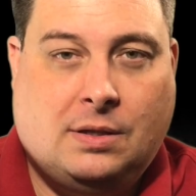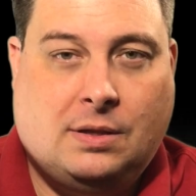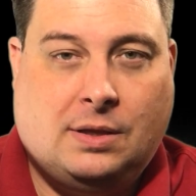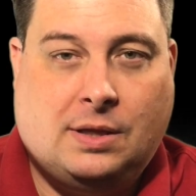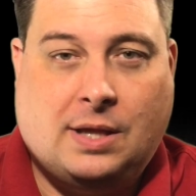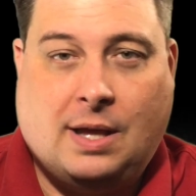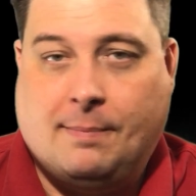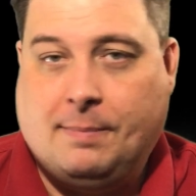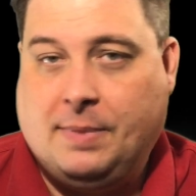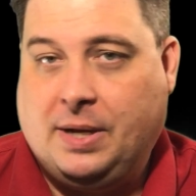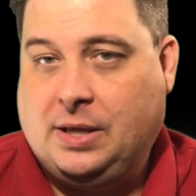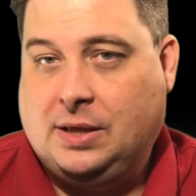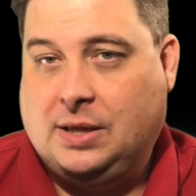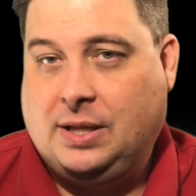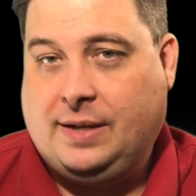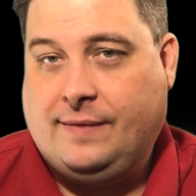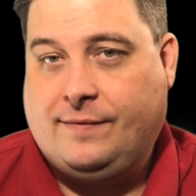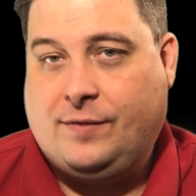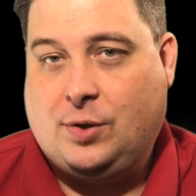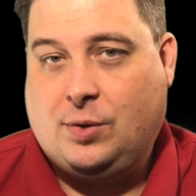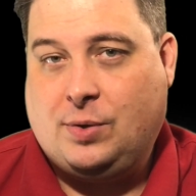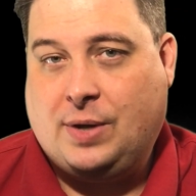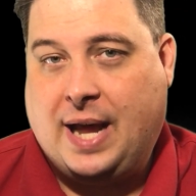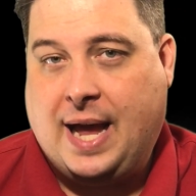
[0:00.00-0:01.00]
Let me
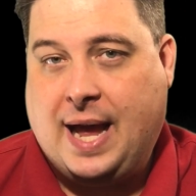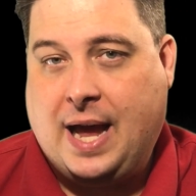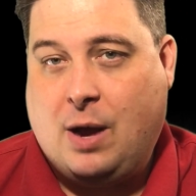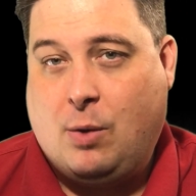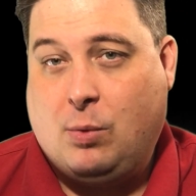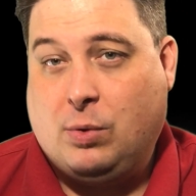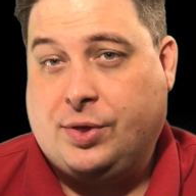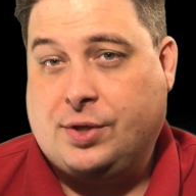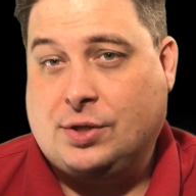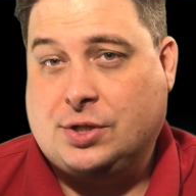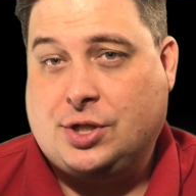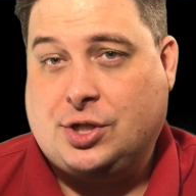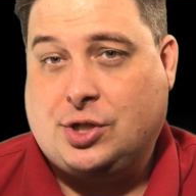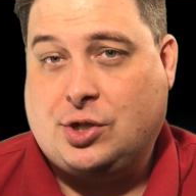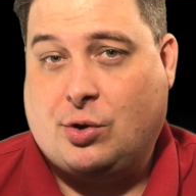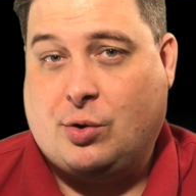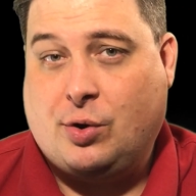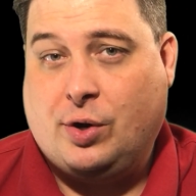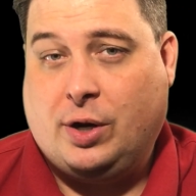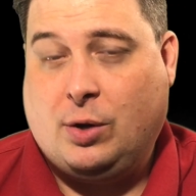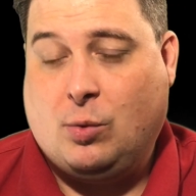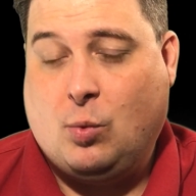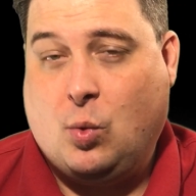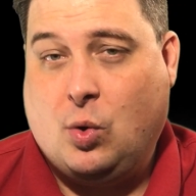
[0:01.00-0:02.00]
leave you now with the
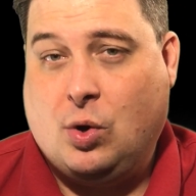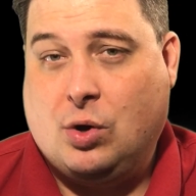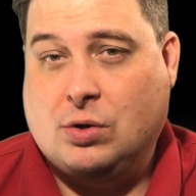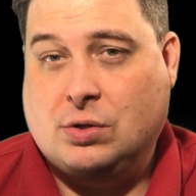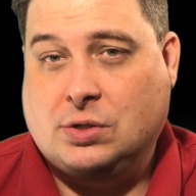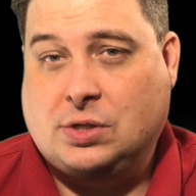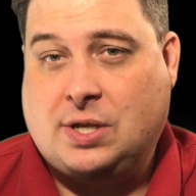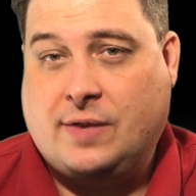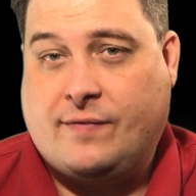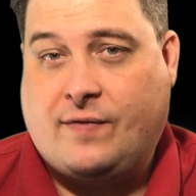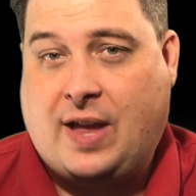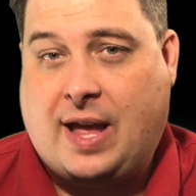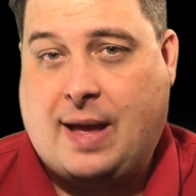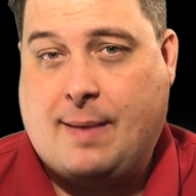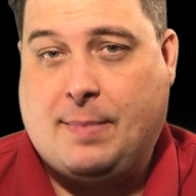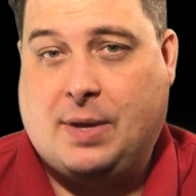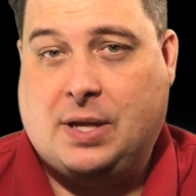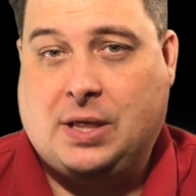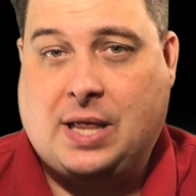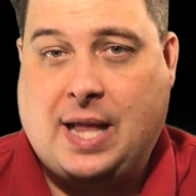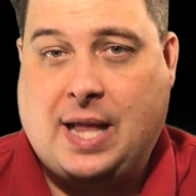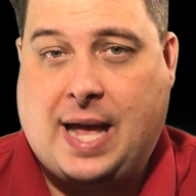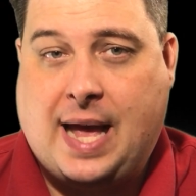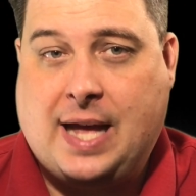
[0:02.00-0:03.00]
stirring words of Emma
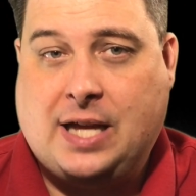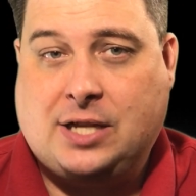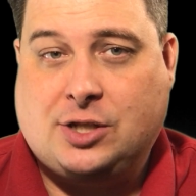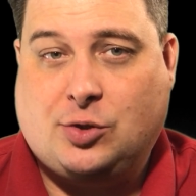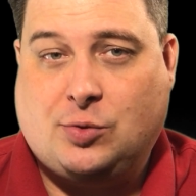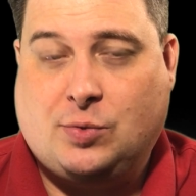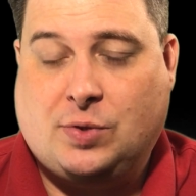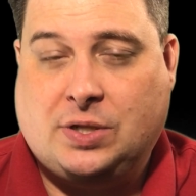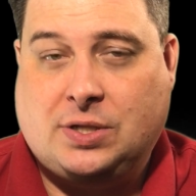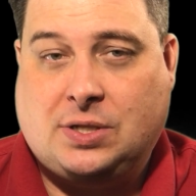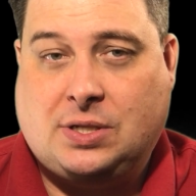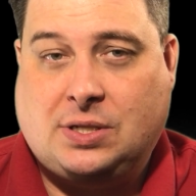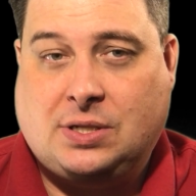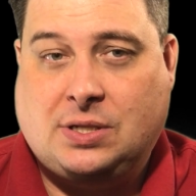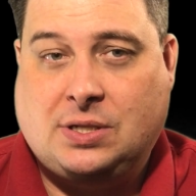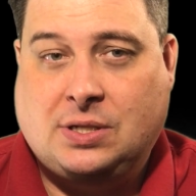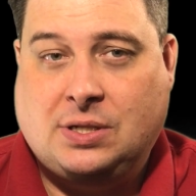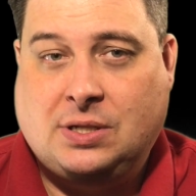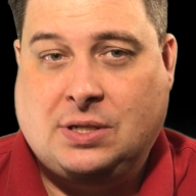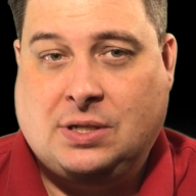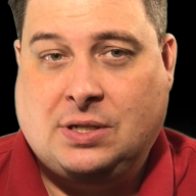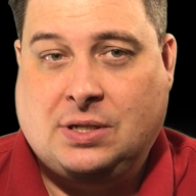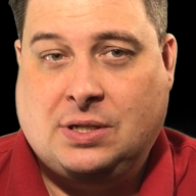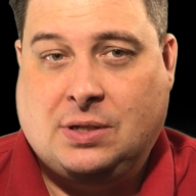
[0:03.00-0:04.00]
Lazarus,
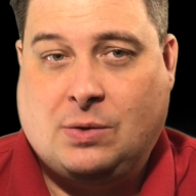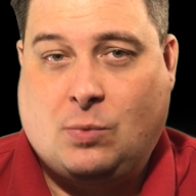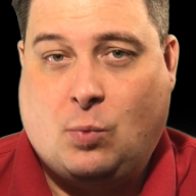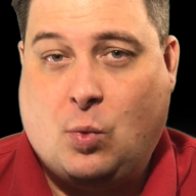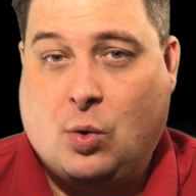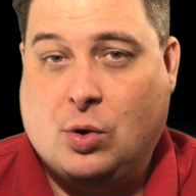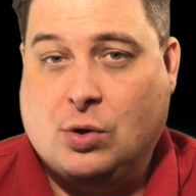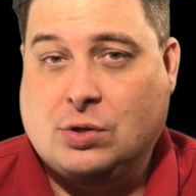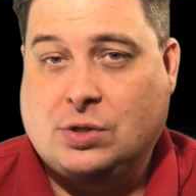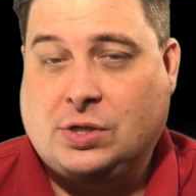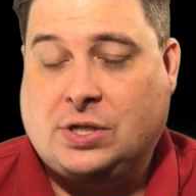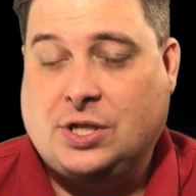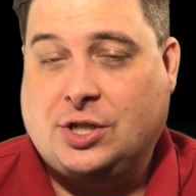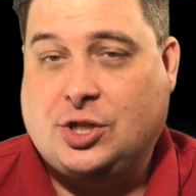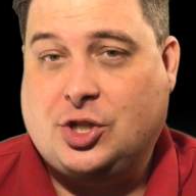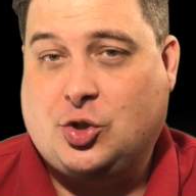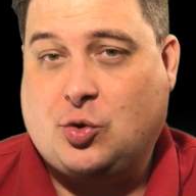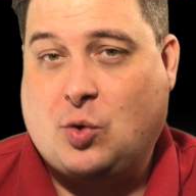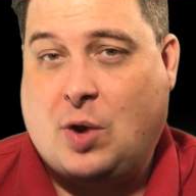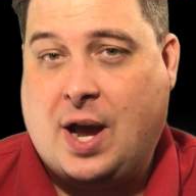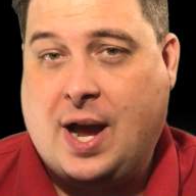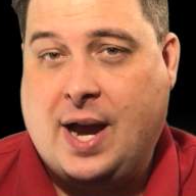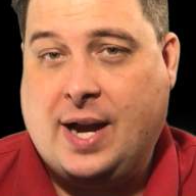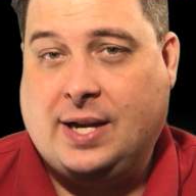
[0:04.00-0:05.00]
words
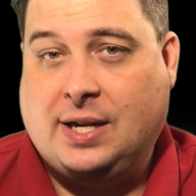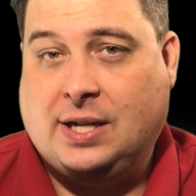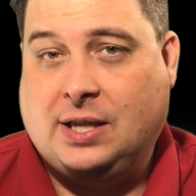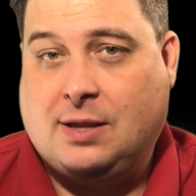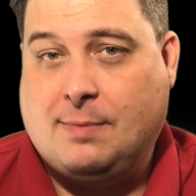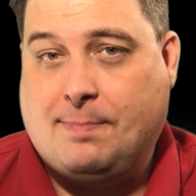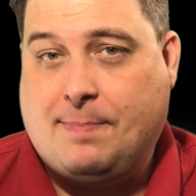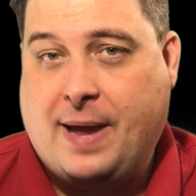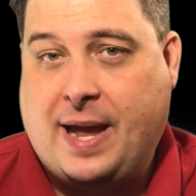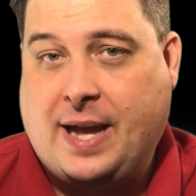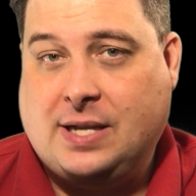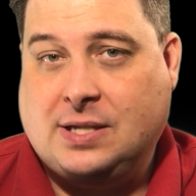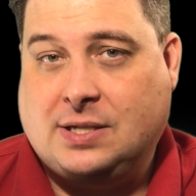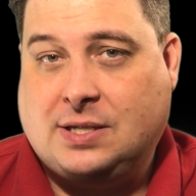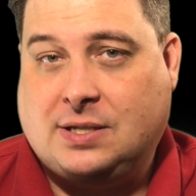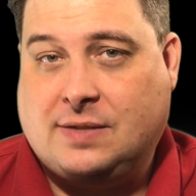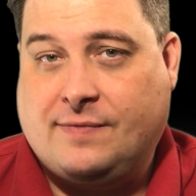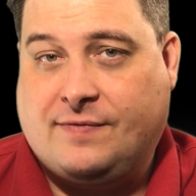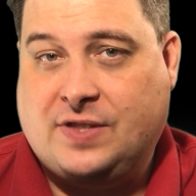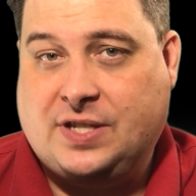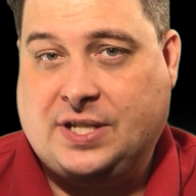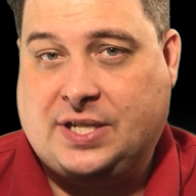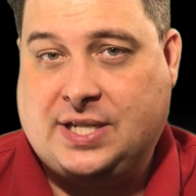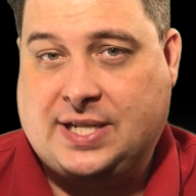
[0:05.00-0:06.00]
enshrined at the base
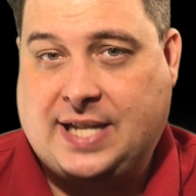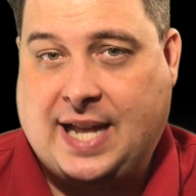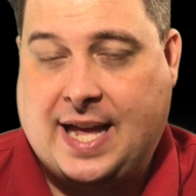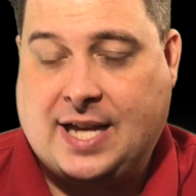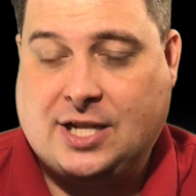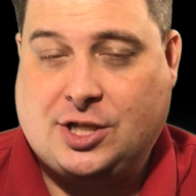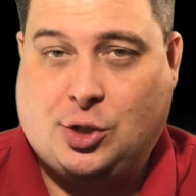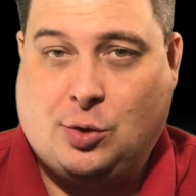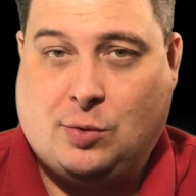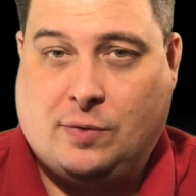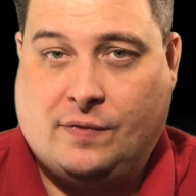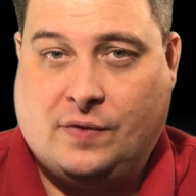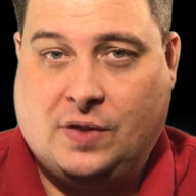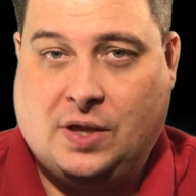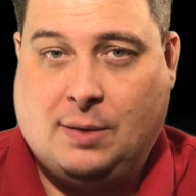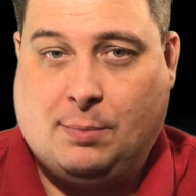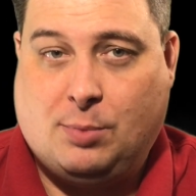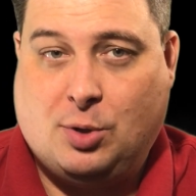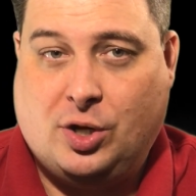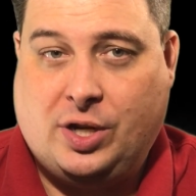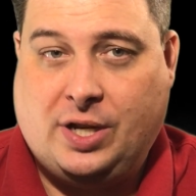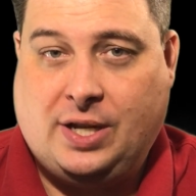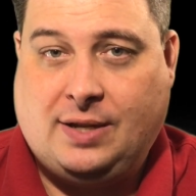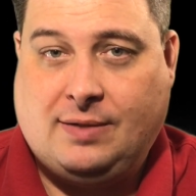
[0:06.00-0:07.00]
of the Statue of
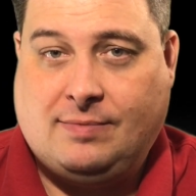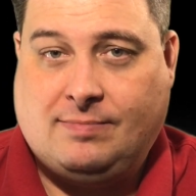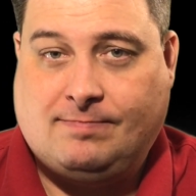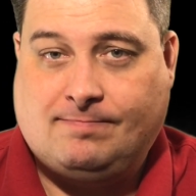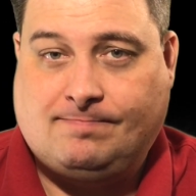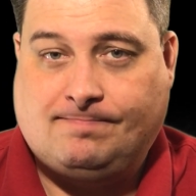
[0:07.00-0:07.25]
Liberty.